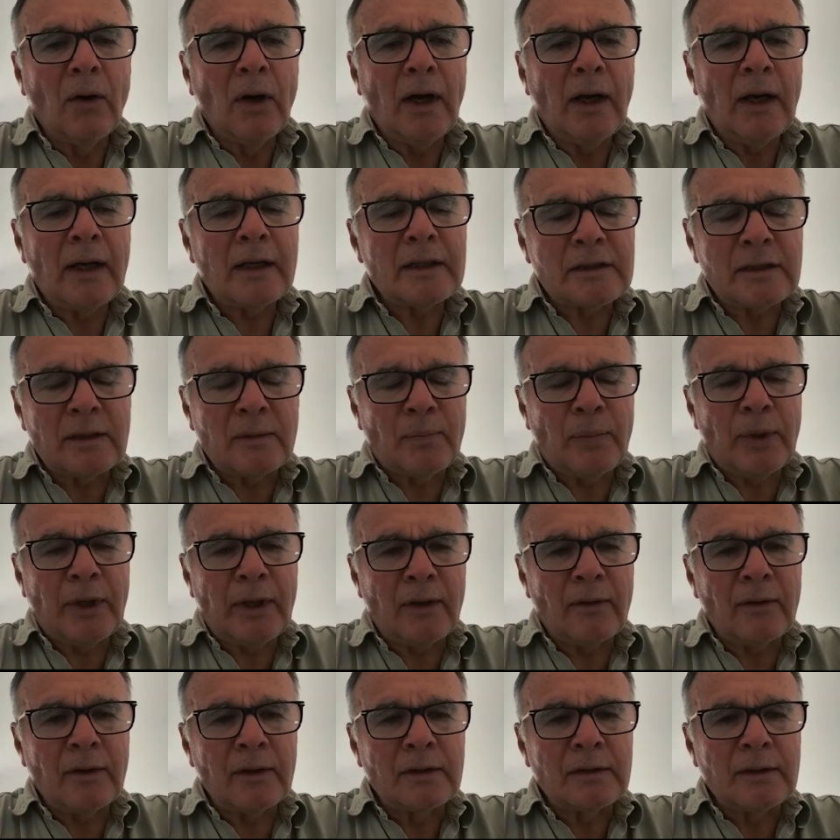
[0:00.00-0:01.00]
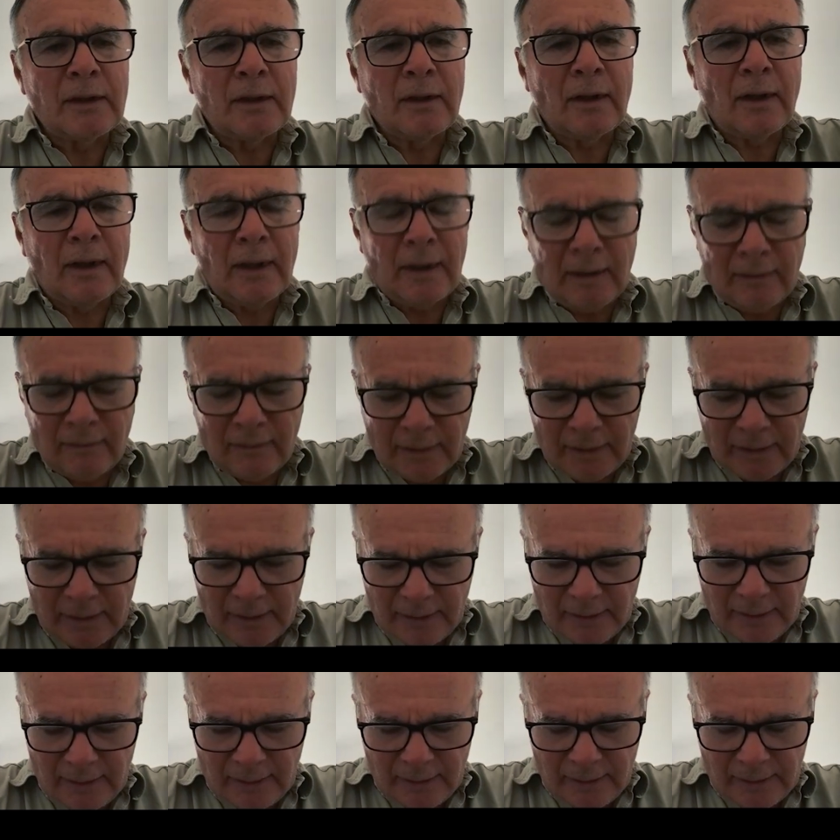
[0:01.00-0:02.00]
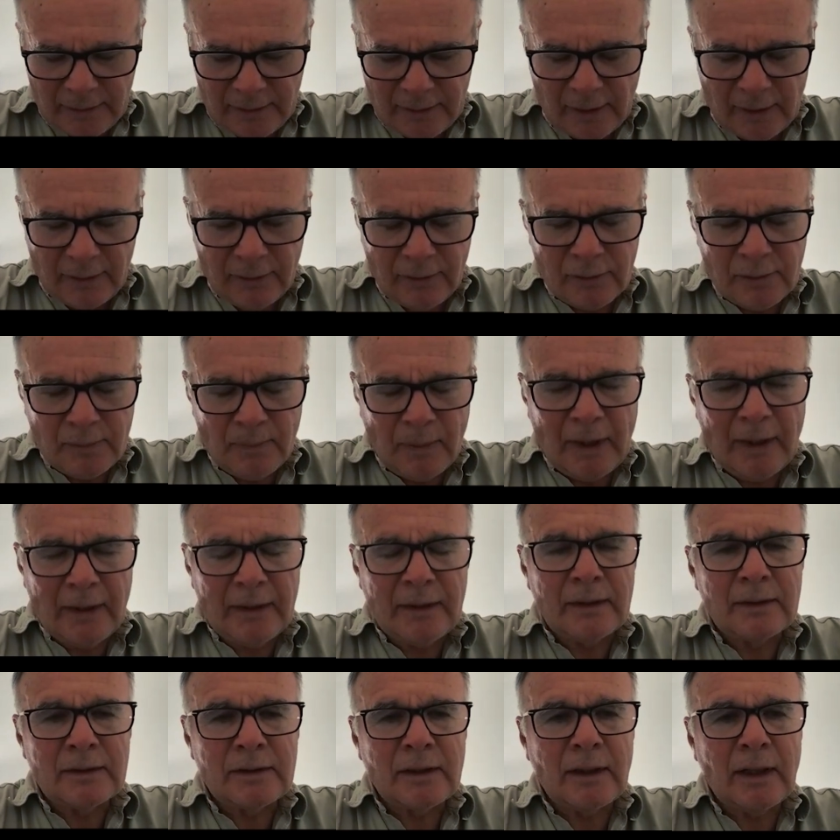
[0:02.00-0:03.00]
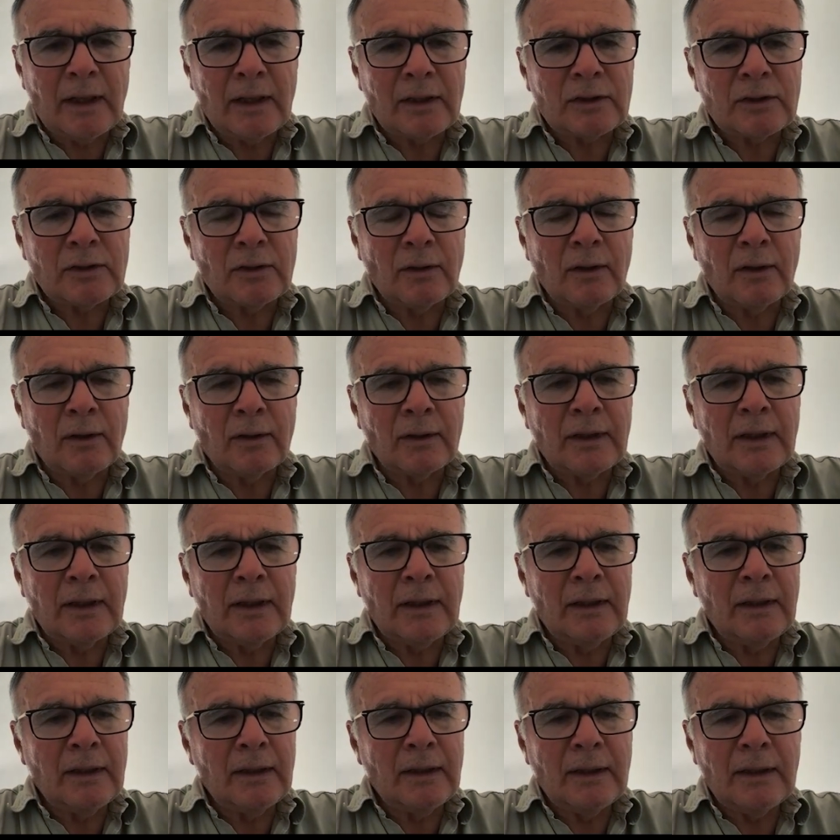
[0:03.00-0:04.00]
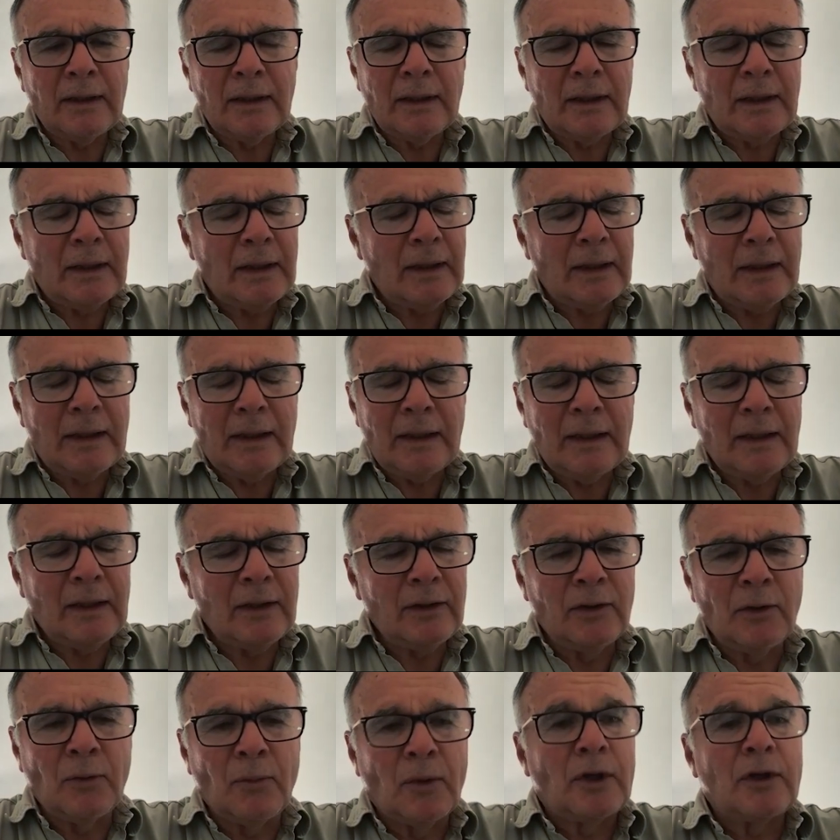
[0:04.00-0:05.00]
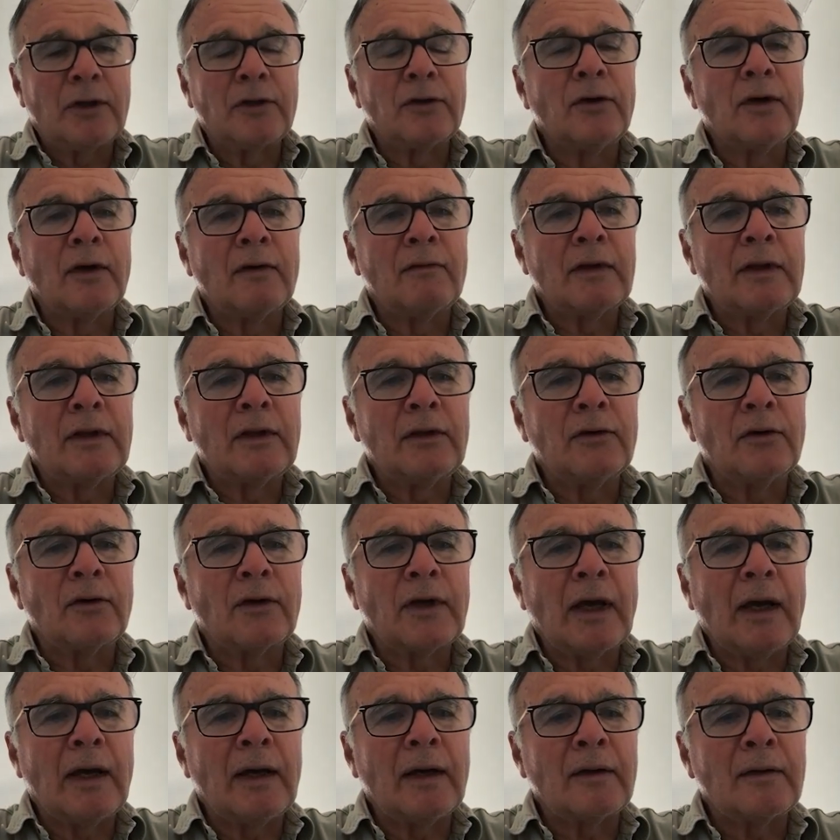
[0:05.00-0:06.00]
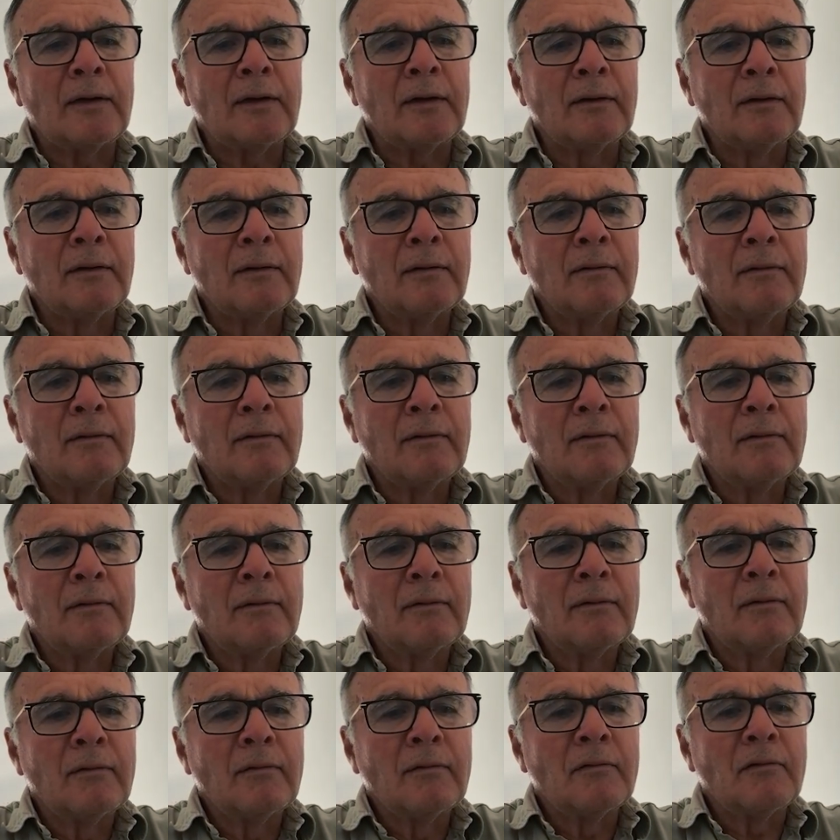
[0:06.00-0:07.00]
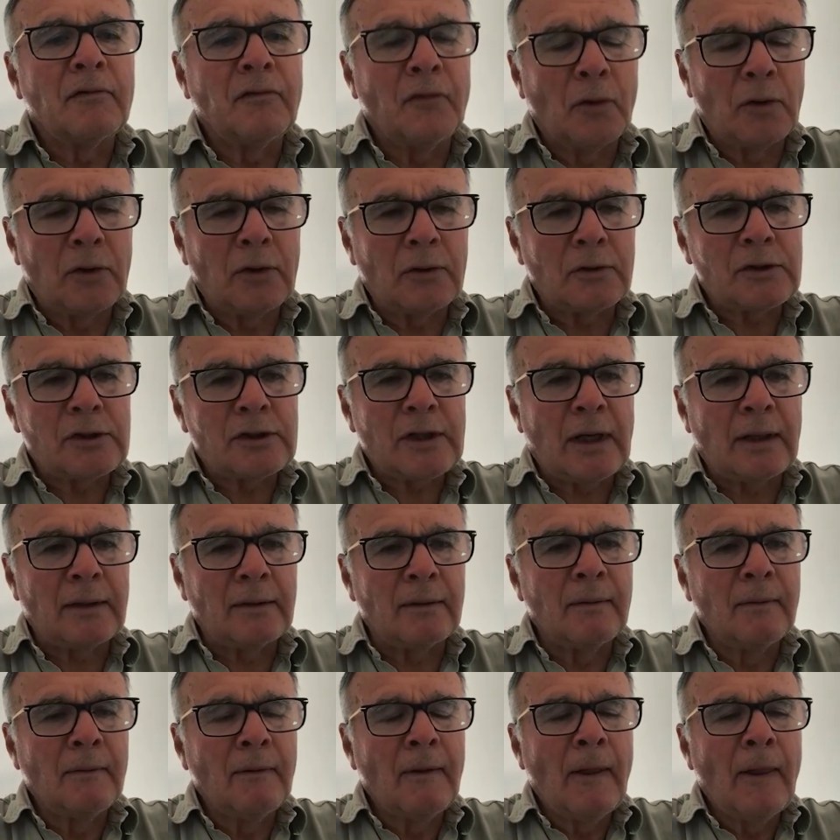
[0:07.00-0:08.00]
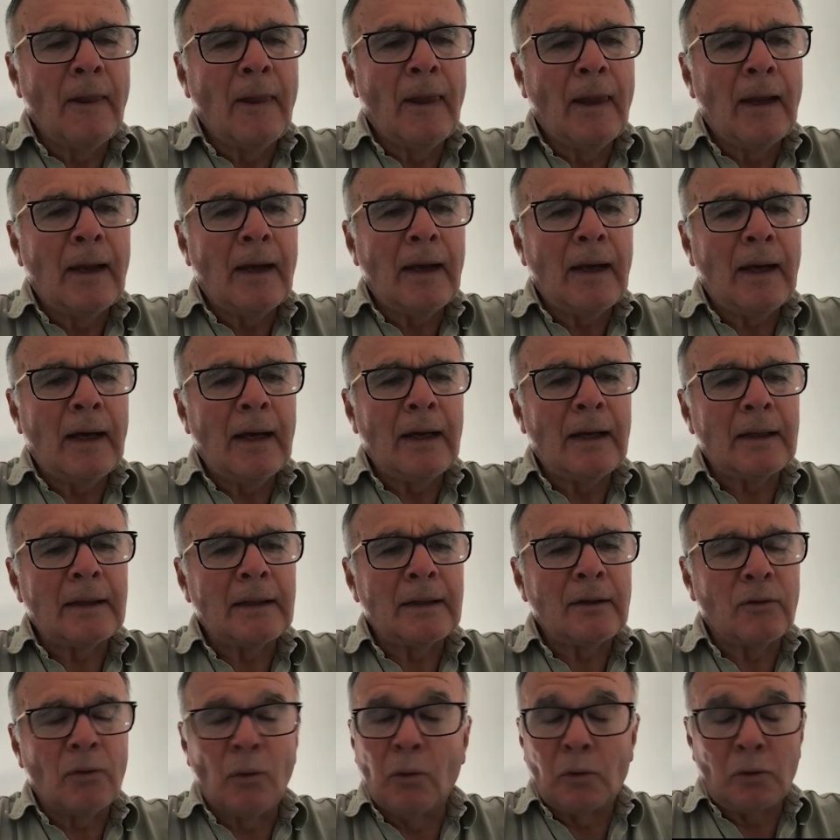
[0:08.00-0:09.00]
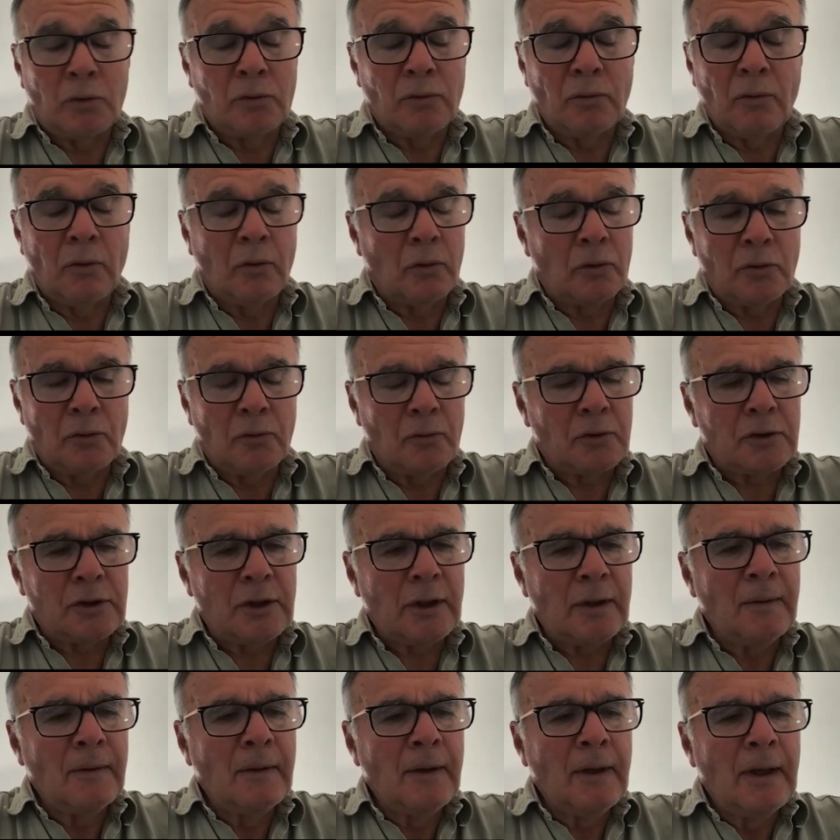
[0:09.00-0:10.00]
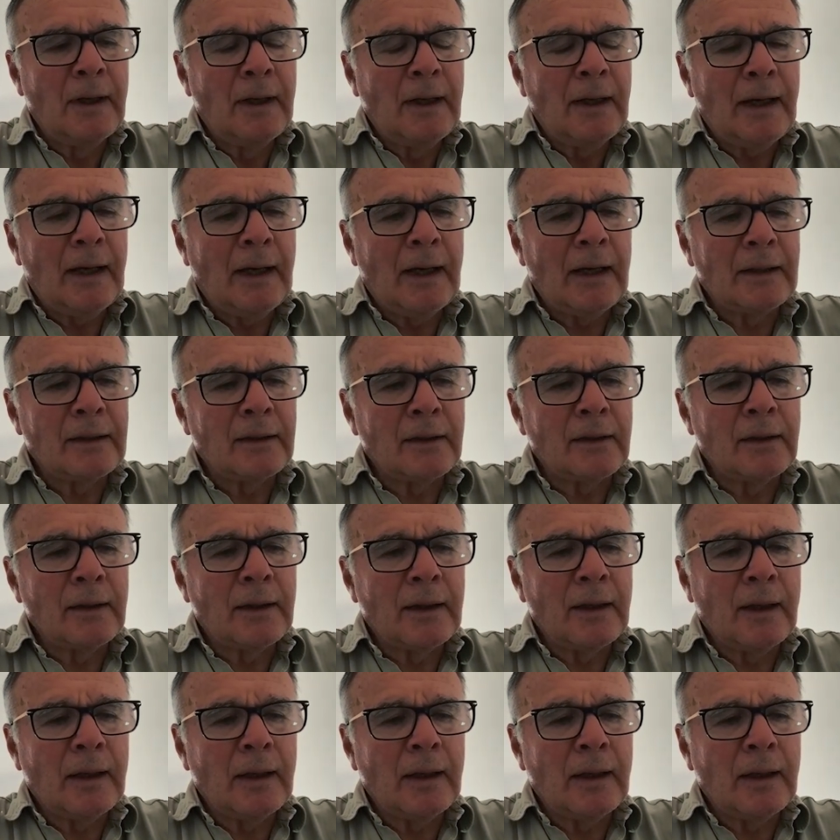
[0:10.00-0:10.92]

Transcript: As a parent, and I have a son who's played international hockey, you want to do everything you can for your son and or daughter, and